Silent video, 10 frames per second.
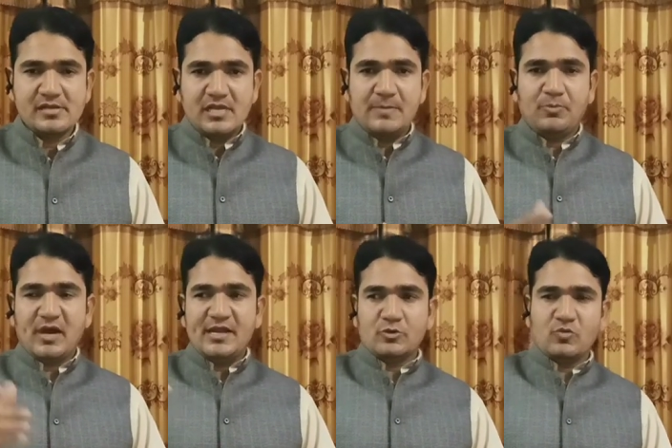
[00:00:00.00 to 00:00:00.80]
He
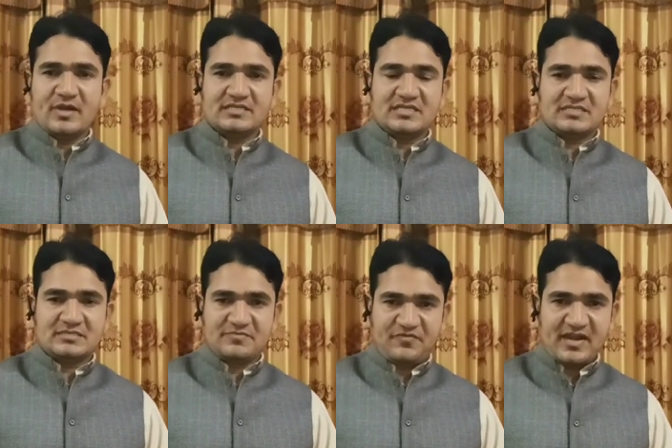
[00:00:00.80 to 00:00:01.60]
pointed towards his
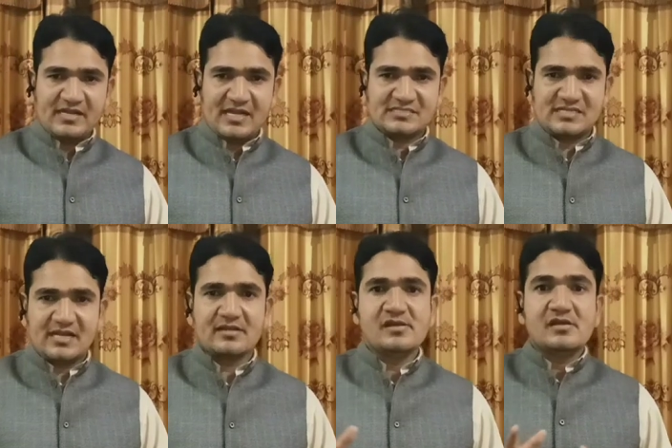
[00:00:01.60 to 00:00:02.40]
friend and
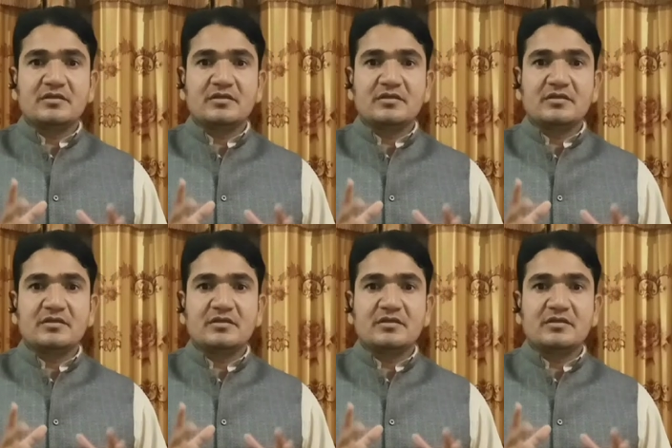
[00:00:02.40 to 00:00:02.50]
said,